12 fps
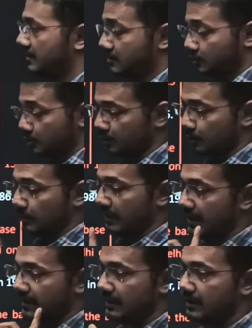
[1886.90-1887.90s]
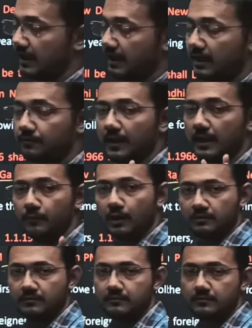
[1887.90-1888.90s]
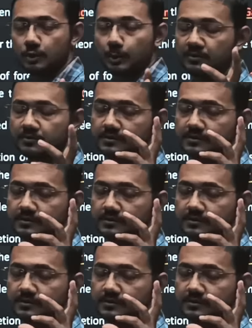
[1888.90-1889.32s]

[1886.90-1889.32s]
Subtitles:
So, juntu 1985, juntu